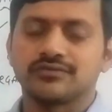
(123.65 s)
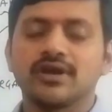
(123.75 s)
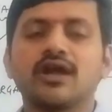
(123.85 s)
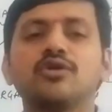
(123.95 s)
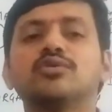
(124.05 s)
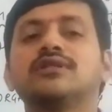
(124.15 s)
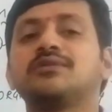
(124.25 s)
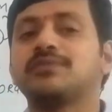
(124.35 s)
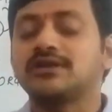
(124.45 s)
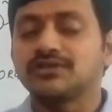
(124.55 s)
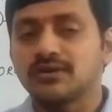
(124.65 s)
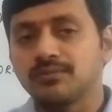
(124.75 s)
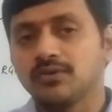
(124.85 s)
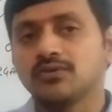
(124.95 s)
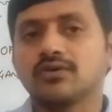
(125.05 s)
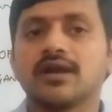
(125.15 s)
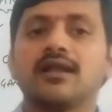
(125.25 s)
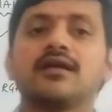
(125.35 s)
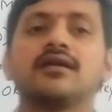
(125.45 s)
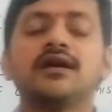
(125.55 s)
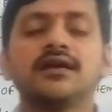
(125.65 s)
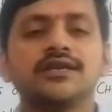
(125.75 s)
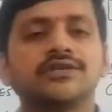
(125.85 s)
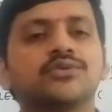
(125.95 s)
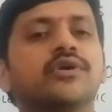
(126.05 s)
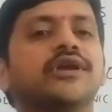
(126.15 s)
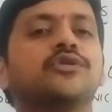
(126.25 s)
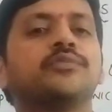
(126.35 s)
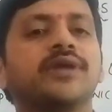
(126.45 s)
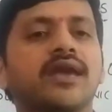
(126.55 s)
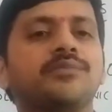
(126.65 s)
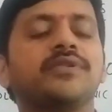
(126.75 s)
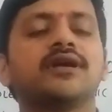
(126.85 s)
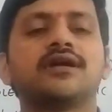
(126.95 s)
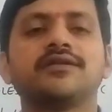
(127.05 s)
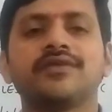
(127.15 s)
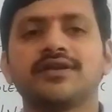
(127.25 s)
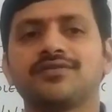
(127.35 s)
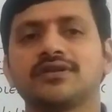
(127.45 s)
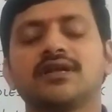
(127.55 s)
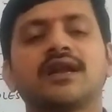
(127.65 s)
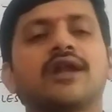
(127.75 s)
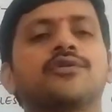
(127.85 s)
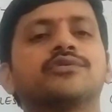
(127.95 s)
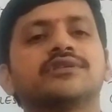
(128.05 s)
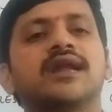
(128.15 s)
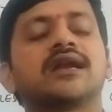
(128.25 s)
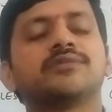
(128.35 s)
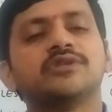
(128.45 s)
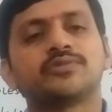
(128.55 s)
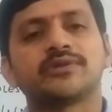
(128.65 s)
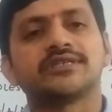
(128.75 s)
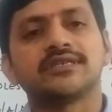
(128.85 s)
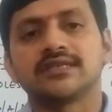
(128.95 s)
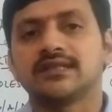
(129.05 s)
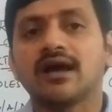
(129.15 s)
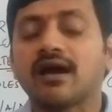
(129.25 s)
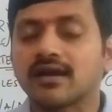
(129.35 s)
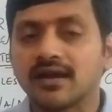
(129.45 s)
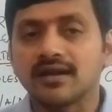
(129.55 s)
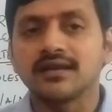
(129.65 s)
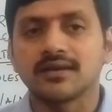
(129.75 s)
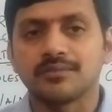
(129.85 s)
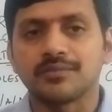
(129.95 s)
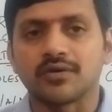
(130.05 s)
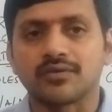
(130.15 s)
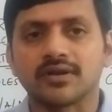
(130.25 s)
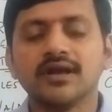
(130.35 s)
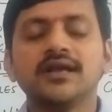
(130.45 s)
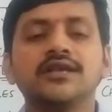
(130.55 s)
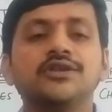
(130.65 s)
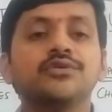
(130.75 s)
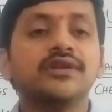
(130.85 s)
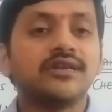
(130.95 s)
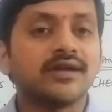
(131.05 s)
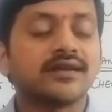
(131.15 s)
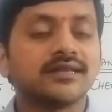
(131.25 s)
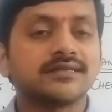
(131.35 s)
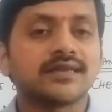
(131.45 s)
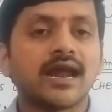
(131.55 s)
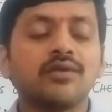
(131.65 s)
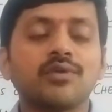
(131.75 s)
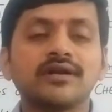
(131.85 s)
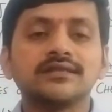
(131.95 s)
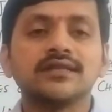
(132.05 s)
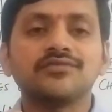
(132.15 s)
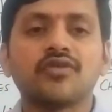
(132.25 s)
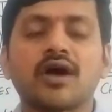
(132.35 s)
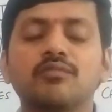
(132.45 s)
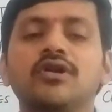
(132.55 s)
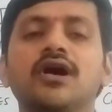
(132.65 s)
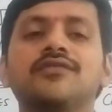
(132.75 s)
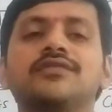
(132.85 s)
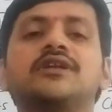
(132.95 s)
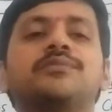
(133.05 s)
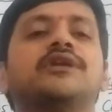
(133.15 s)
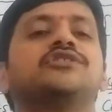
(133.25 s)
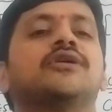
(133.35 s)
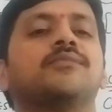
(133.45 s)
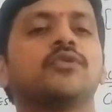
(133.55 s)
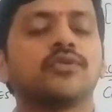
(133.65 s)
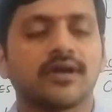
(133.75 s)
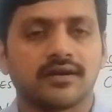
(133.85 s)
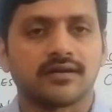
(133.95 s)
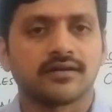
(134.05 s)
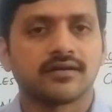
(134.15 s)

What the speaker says: We all know that Persian blue color is going to be appeared whenever the nitrogen atom is present in the organic compound. You need to understand what is the formula of that Persian blue color.